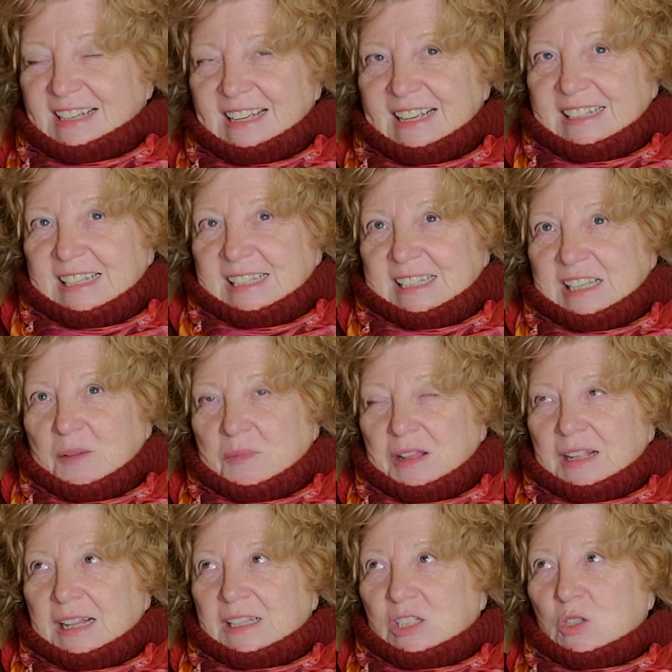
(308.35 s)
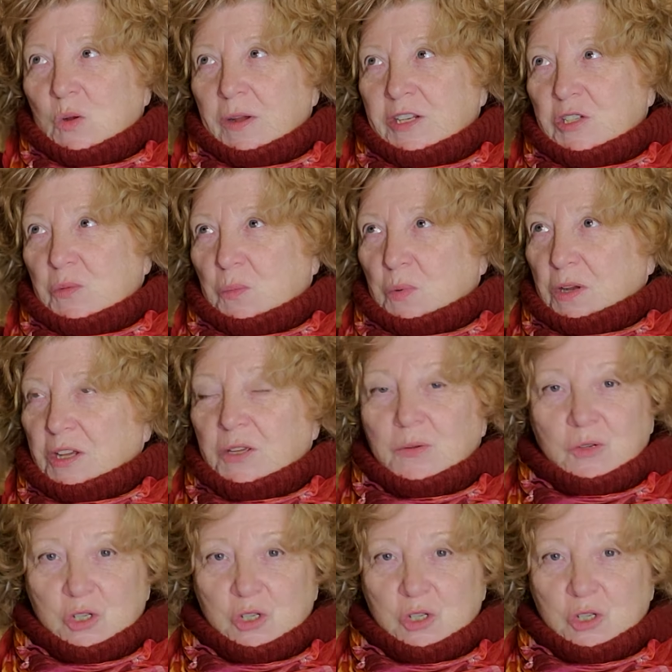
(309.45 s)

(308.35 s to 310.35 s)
Is it something that's going to bring you